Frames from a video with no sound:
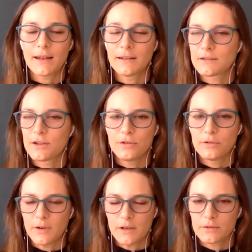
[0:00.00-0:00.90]
it's a
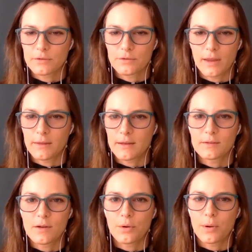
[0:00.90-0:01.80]
universal trend,
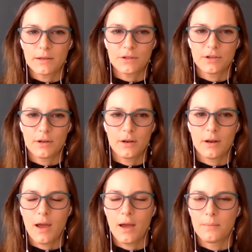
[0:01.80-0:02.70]
there's no question.
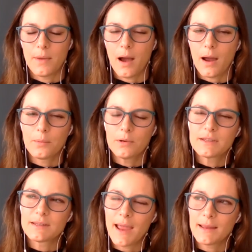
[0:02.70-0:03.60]
I would
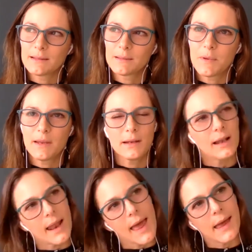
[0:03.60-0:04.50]
say it's
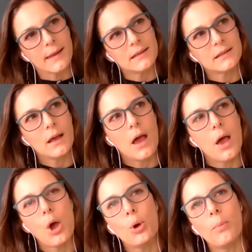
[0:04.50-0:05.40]
been led
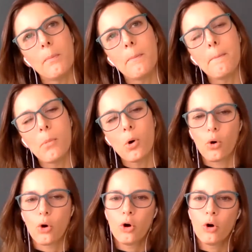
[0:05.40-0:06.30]

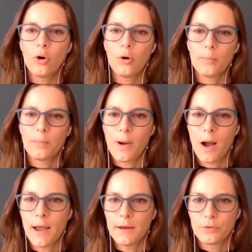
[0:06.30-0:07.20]
more
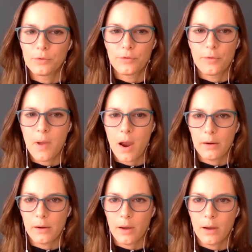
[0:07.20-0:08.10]
by North
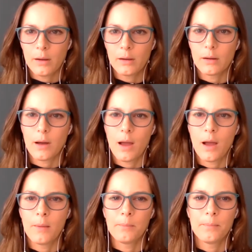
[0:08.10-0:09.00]
America,
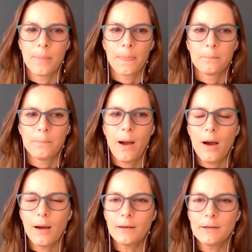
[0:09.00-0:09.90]

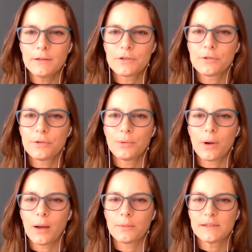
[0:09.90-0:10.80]
partly due,
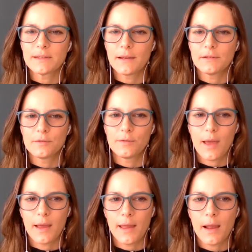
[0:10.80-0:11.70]
I would say, to
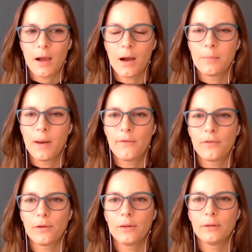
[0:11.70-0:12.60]
their income
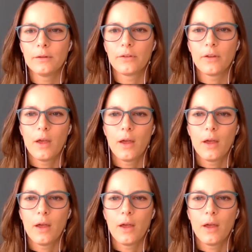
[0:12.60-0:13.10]
levels,